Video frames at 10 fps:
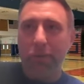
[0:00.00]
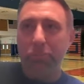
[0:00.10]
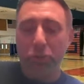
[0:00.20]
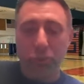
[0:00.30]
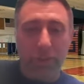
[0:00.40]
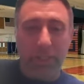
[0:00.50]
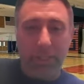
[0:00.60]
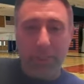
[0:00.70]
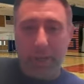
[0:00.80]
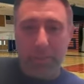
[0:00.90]
two
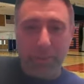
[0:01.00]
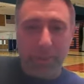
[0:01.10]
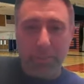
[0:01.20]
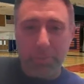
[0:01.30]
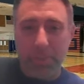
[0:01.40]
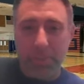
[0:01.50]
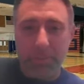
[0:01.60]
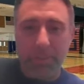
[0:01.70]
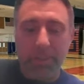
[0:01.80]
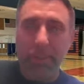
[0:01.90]
league championship
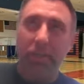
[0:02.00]
teams.